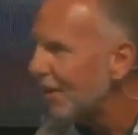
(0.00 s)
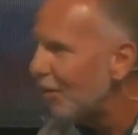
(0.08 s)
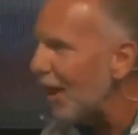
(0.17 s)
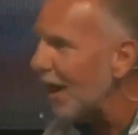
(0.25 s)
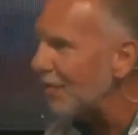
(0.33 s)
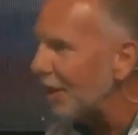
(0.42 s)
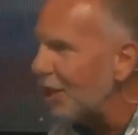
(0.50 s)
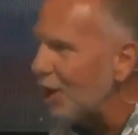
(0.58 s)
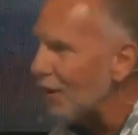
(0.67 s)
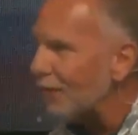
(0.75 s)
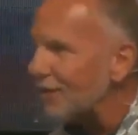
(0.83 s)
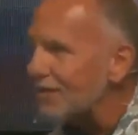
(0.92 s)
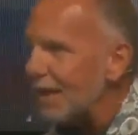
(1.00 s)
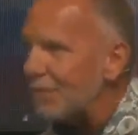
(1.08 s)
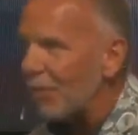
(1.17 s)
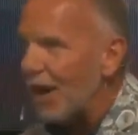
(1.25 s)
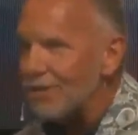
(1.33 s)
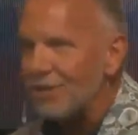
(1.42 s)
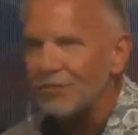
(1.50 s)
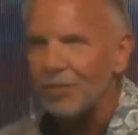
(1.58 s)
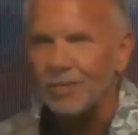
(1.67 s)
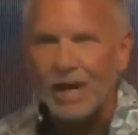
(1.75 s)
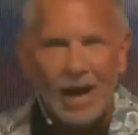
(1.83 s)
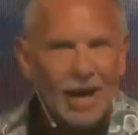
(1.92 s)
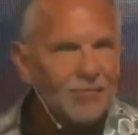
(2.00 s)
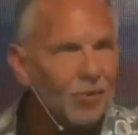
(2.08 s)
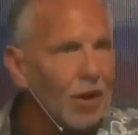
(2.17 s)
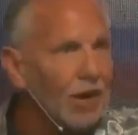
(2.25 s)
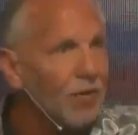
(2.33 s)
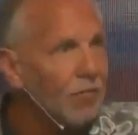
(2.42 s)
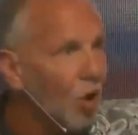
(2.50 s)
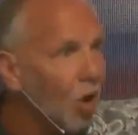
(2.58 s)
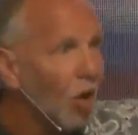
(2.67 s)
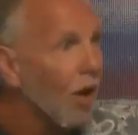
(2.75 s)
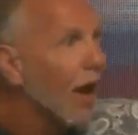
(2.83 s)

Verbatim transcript: We have the cure for separation from God forevermore.